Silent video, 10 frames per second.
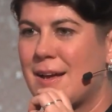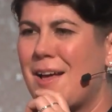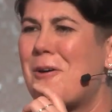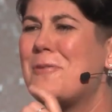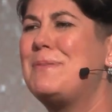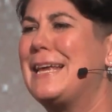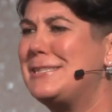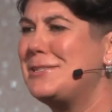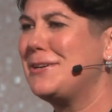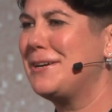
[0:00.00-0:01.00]
Oh,
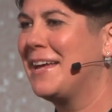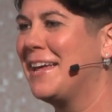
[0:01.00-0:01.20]
bless you.